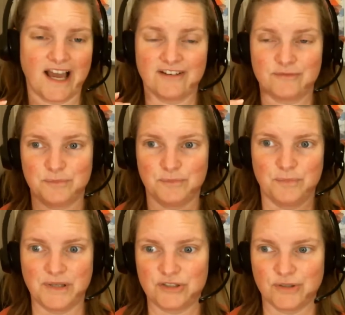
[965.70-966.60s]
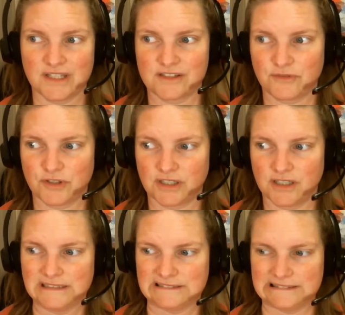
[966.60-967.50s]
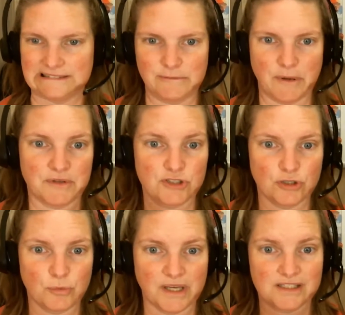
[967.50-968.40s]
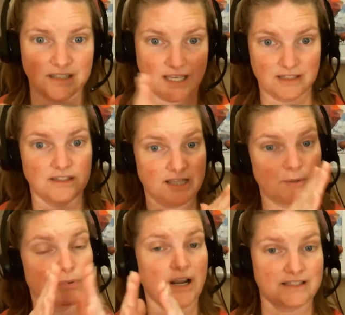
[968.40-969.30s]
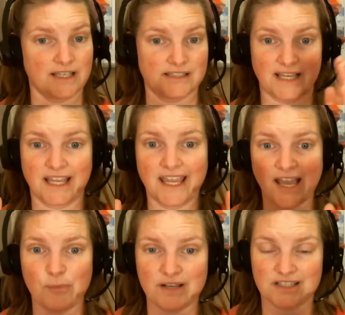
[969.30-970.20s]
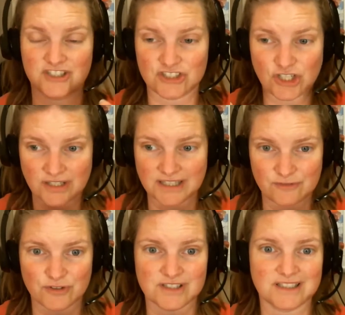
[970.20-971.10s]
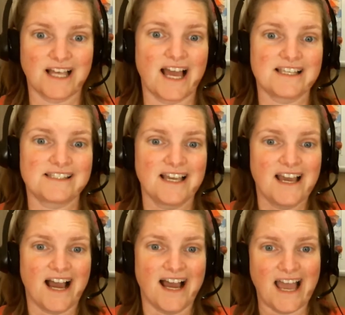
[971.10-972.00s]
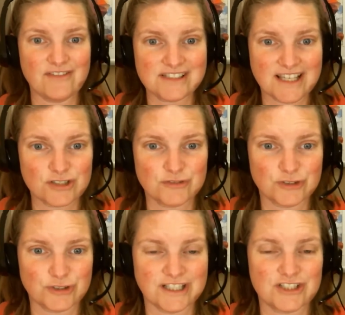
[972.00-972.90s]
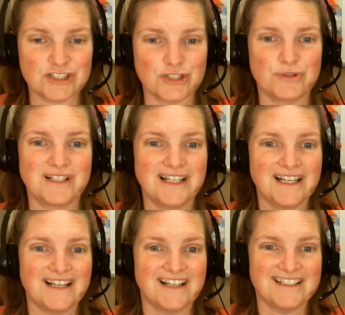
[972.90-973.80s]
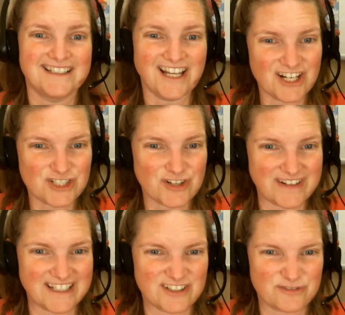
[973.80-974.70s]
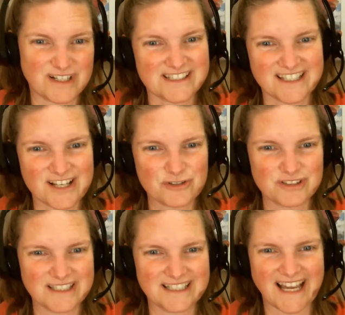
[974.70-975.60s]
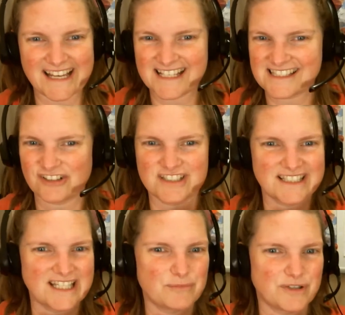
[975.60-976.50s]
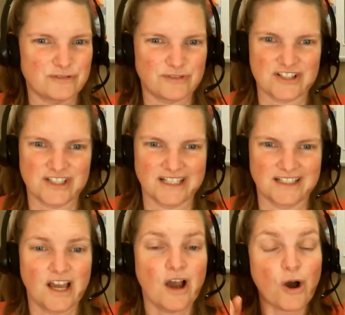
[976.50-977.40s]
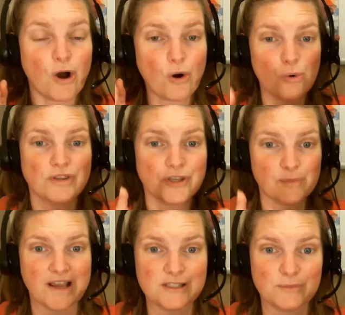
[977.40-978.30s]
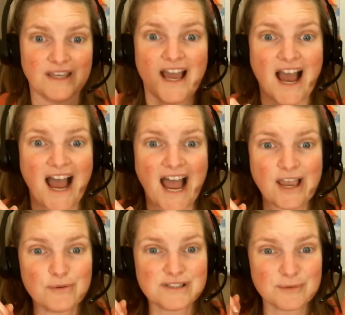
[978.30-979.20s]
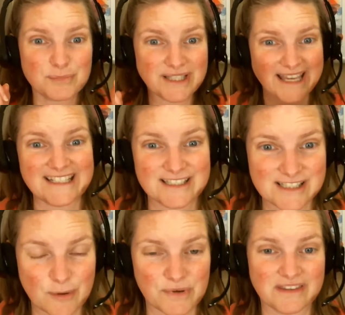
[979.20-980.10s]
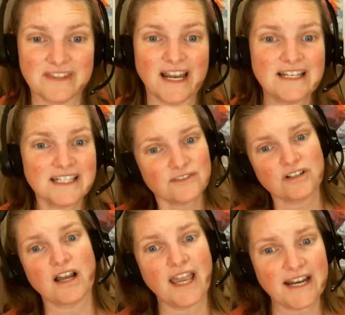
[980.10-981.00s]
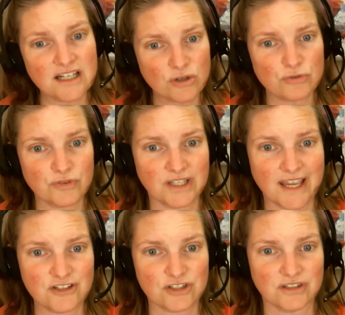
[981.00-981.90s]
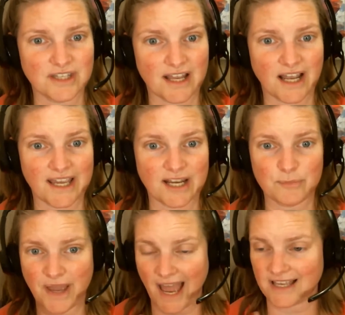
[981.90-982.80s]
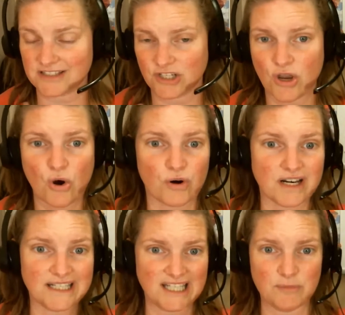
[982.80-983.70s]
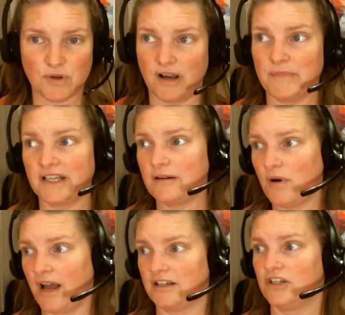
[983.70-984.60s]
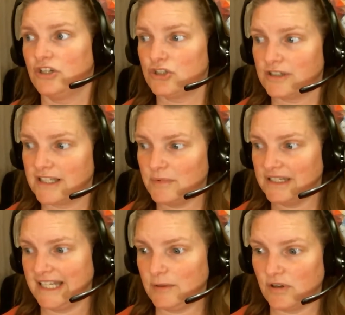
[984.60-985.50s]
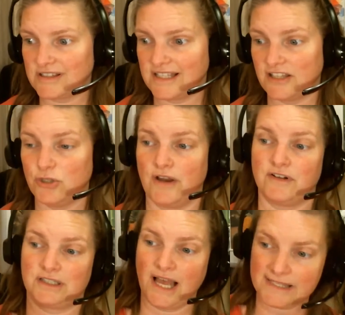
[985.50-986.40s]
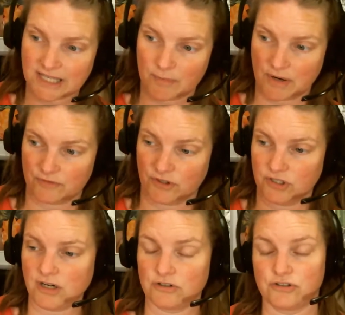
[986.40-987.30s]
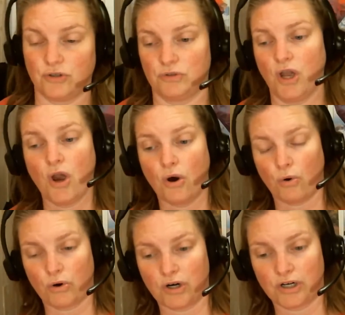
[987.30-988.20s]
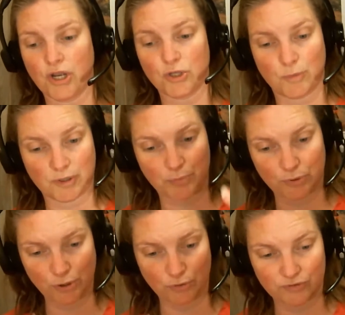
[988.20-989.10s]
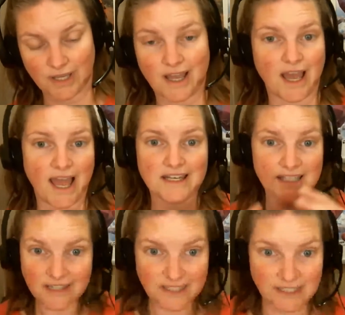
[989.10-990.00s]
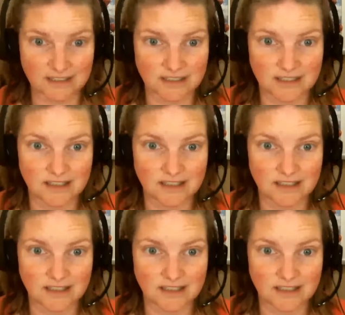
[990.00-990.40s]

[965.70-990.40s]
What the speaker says: I've been doing this for maybe 2 weeks in the process. I can't wait to start that first class. I have it scheduled for early June. Not sure if I need to reschedule it. I guess I'll just keep refreshing. Oh, that reminds me. I was complaining to somebody that I never got any notification that I had passed or any email. I mean, come on. You should give me an email saying you have a class coming up for your daughter soon or you've been approved. And nothing.